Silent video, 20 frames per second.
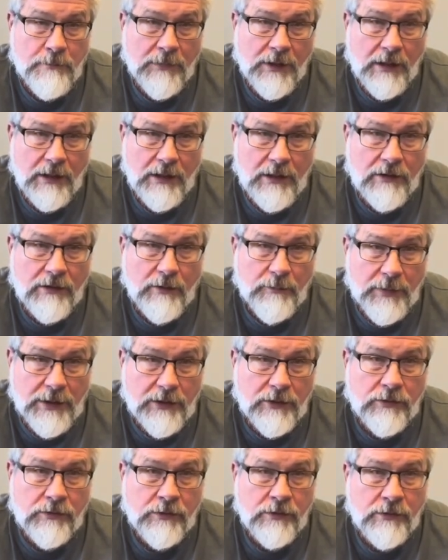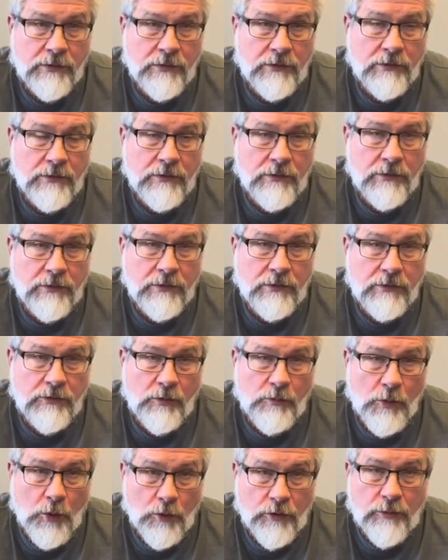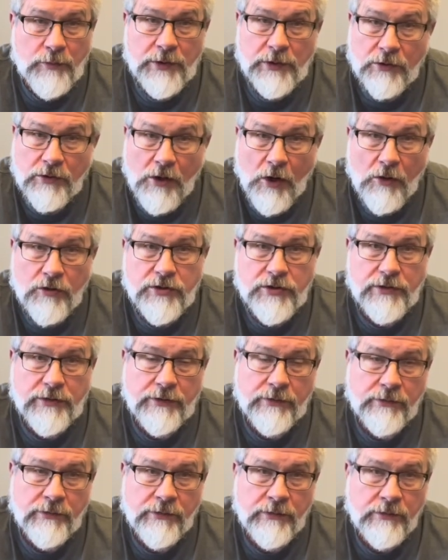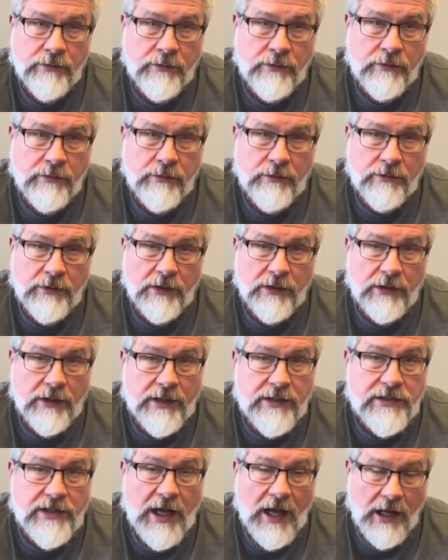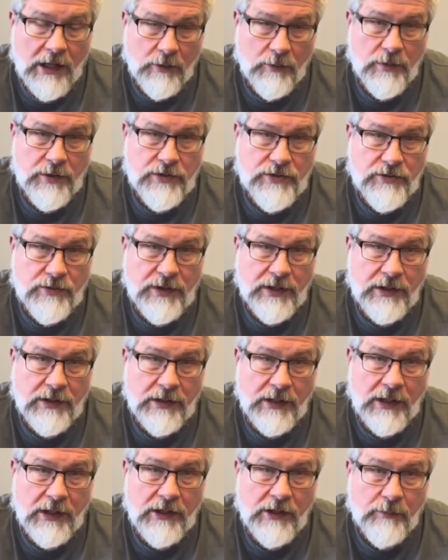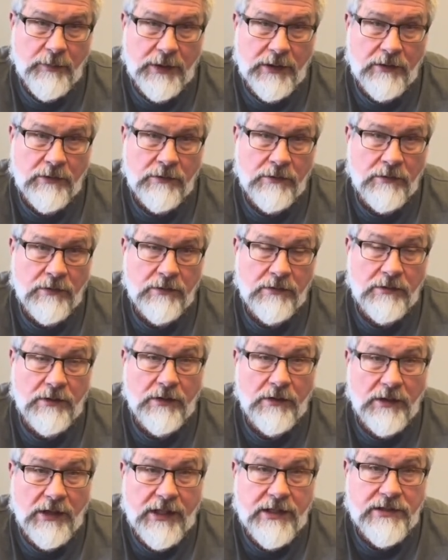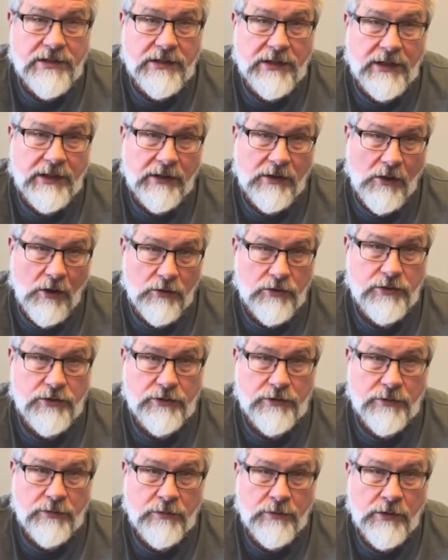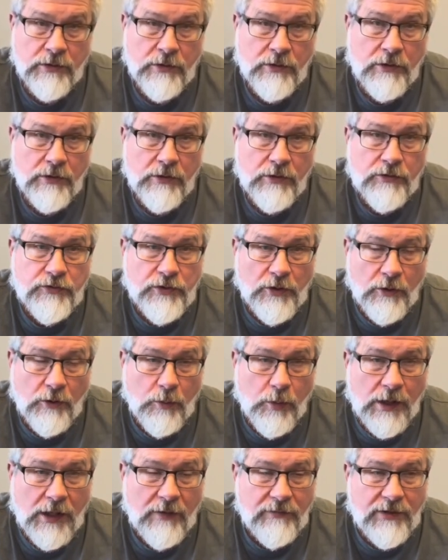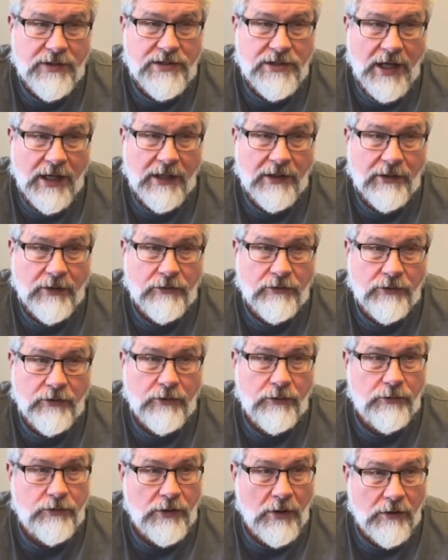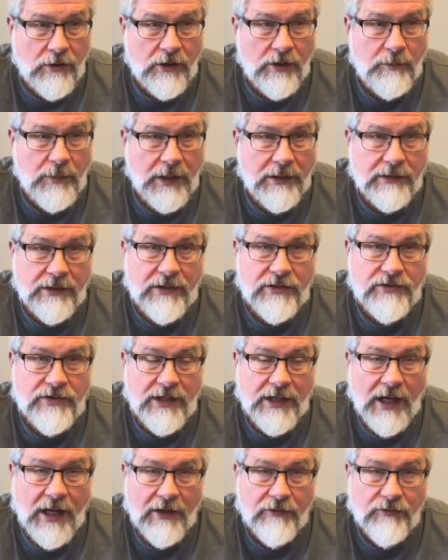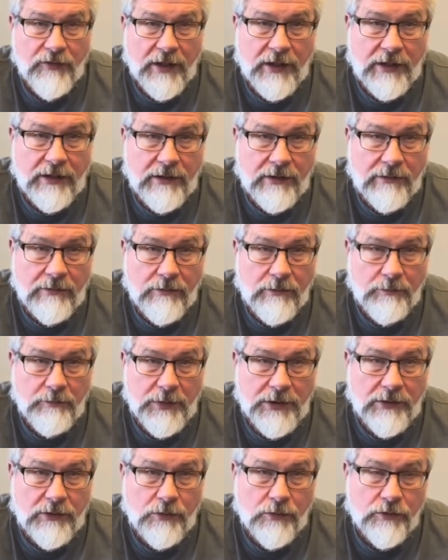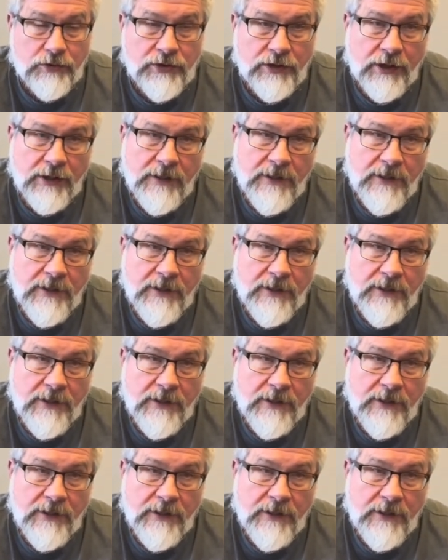in the meal, the more the meal costs you. The less calories you get in the meal, the less it costs you. So what I've decided to do, talking about these dehydrated meals,